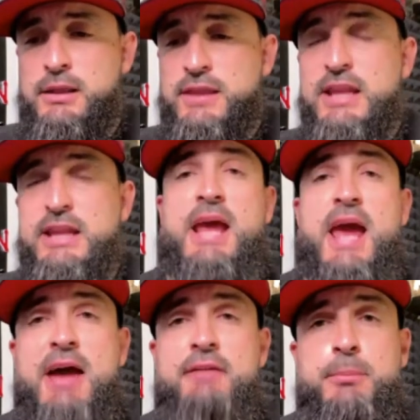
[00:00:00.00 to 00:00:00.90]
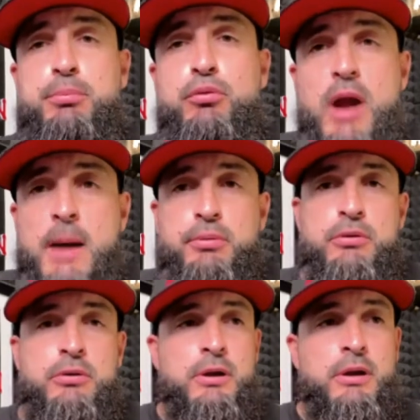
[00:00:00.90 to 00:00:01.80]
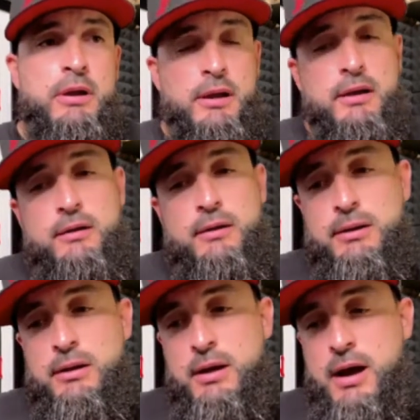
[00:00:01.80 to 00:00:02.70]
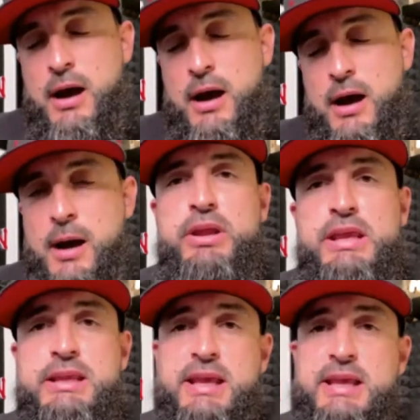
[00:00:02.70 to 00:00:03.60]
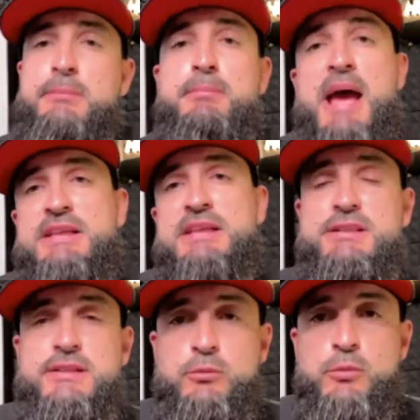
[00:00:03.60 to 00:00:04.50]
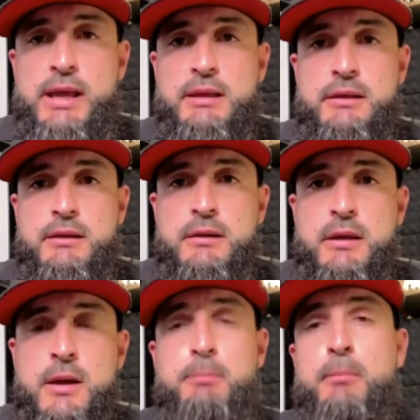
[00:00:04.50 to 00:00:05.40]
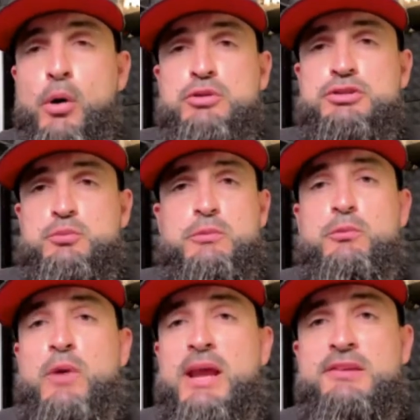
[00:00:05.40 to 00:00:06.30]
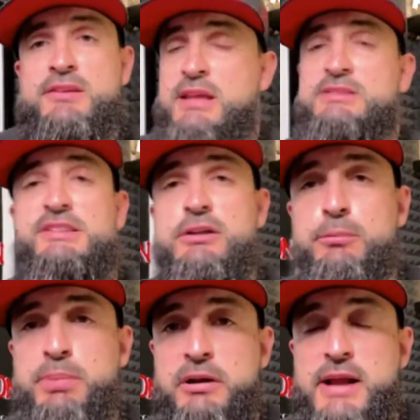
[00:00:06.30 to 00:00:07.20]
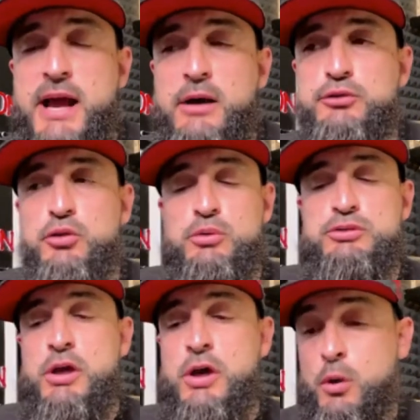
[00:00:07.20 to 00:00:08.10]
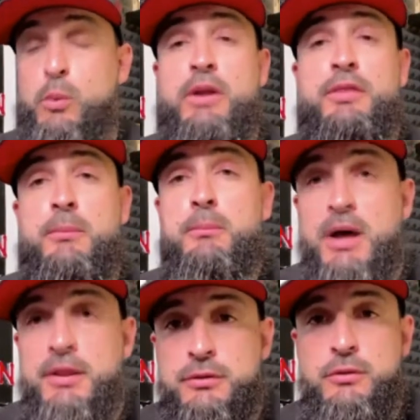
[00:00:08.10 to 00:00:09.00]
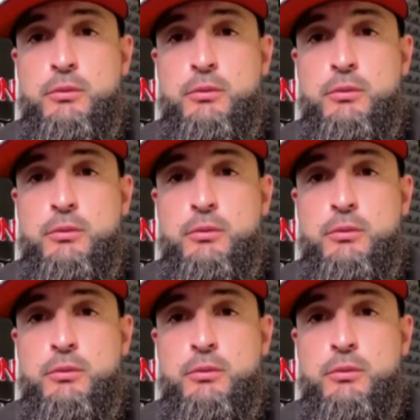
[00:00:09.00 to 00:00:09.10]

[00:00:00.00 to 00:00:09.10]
They didn't have the proper upbringing in a masculine way. Most were raised in single parent households where the mother